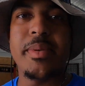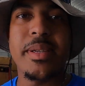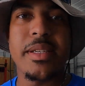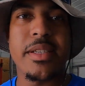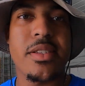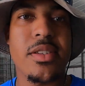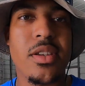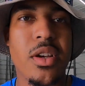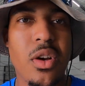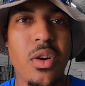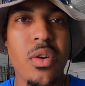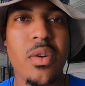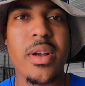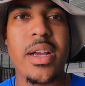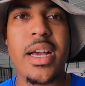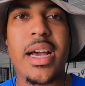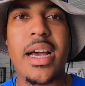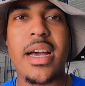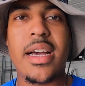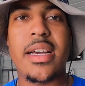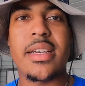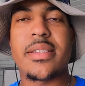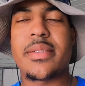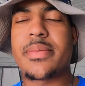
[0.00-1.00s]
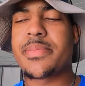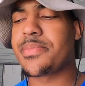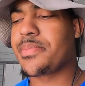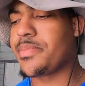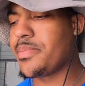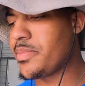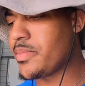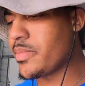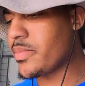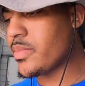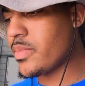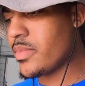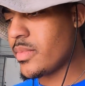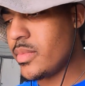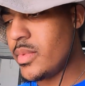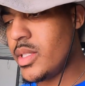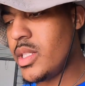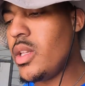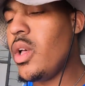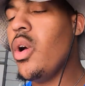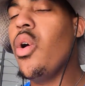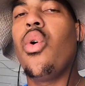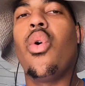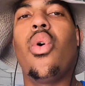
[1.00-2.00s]
been sold, guys.
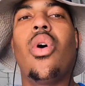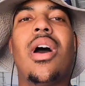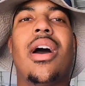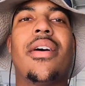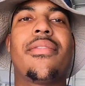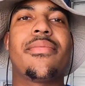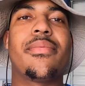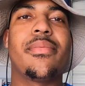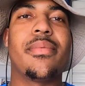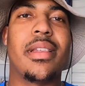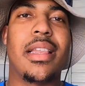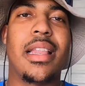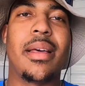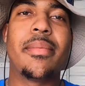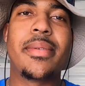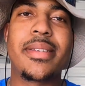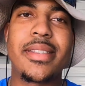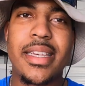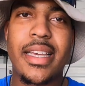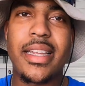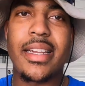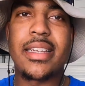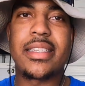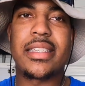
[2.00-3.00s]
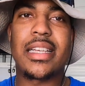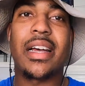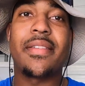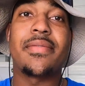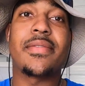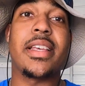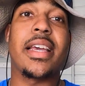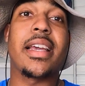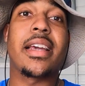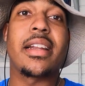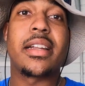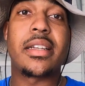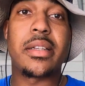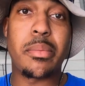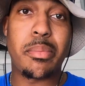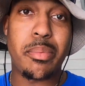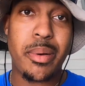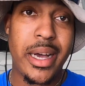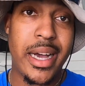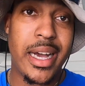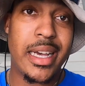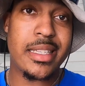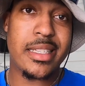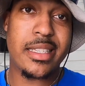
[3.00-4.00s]
Or let me say this, I've taken a
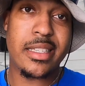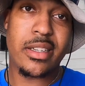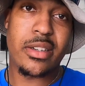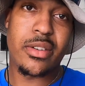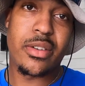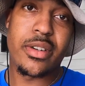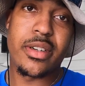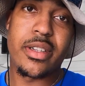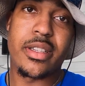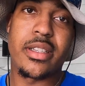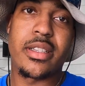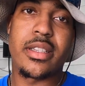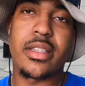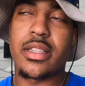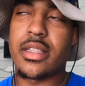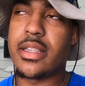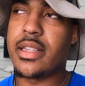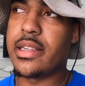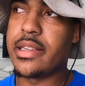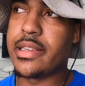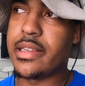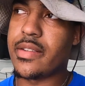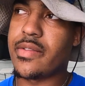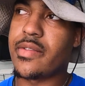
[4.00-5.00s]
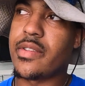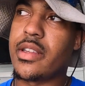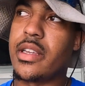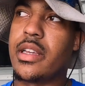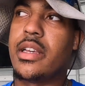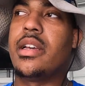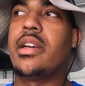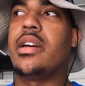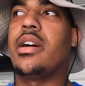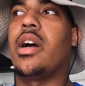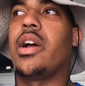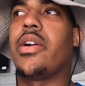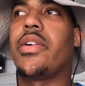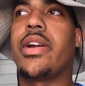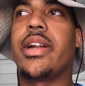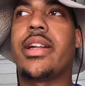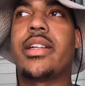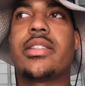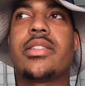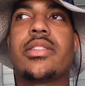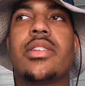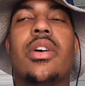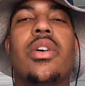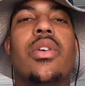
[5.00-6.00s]
deposit on the lift
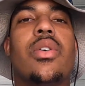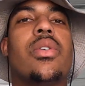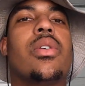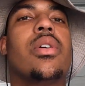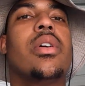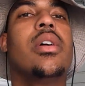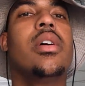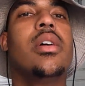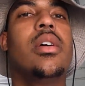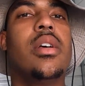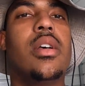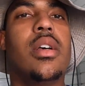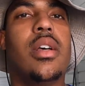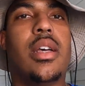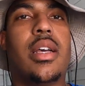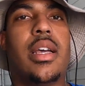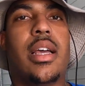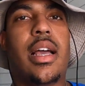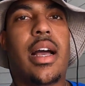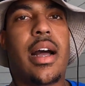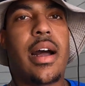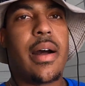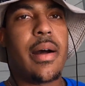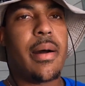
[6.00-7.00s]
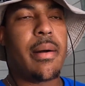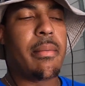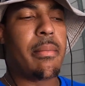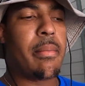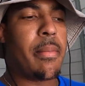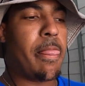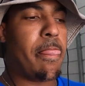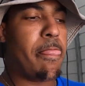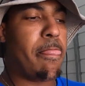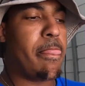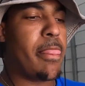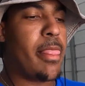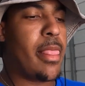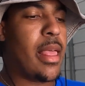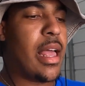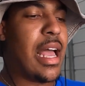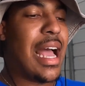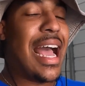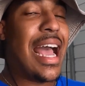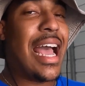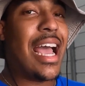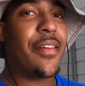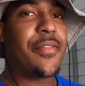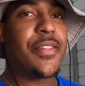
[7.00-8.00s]
already. So
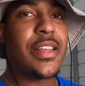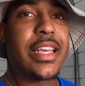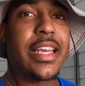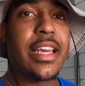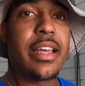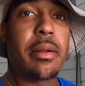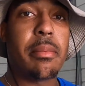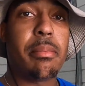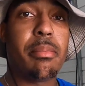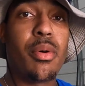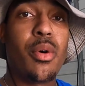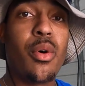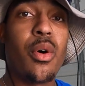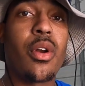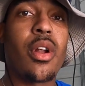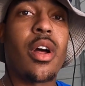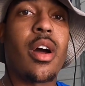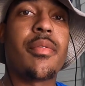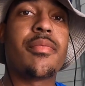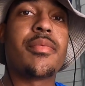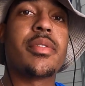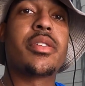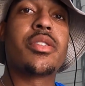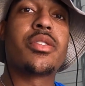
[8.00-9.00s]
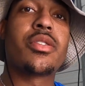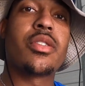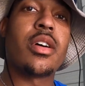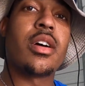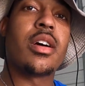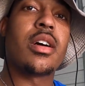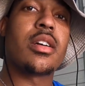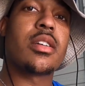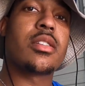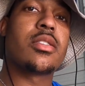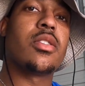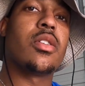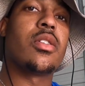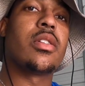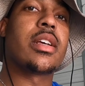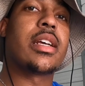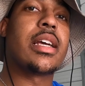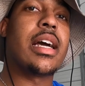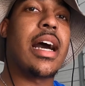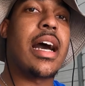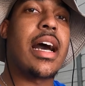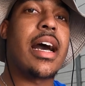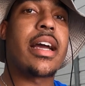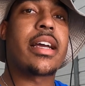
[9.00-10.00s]
I have to get it pulled off the truck so the
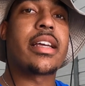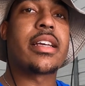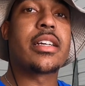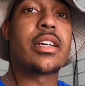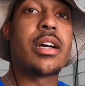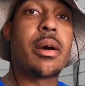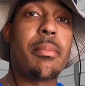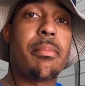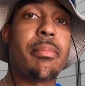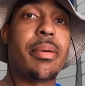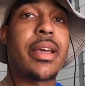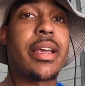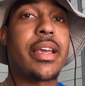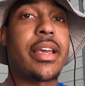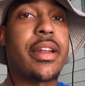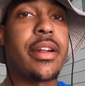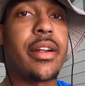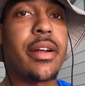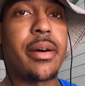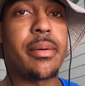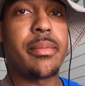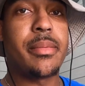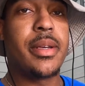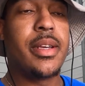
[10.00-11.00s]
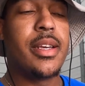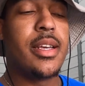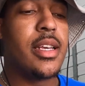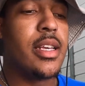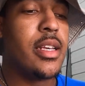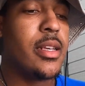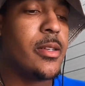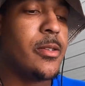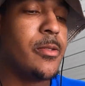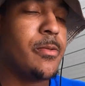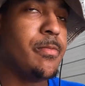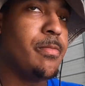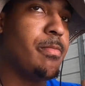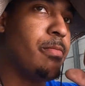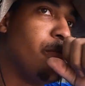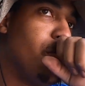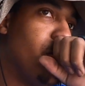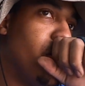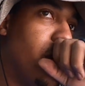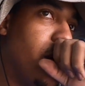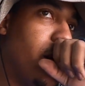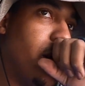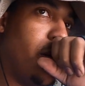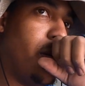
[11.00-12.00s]
guy can come pick it up.
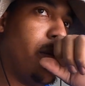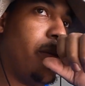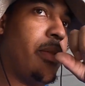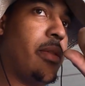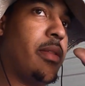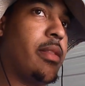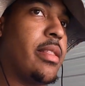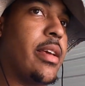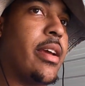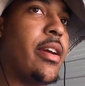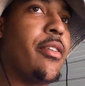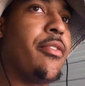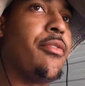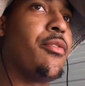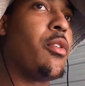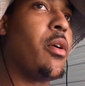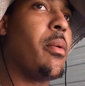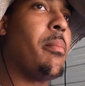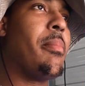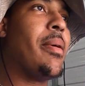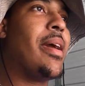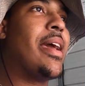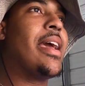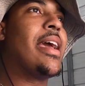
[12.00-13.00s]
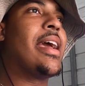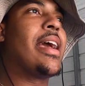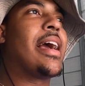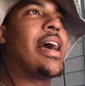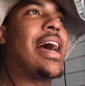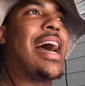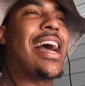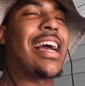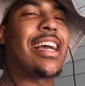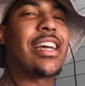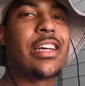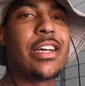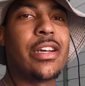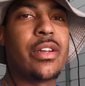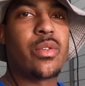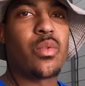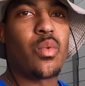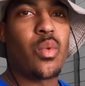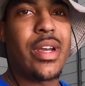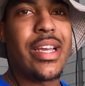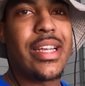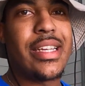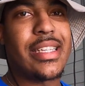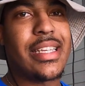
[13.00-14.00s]
Therefore being, I
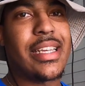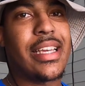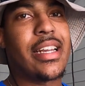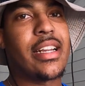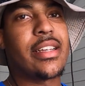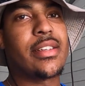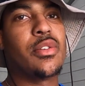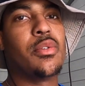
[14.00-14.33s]
couldn't wait to get a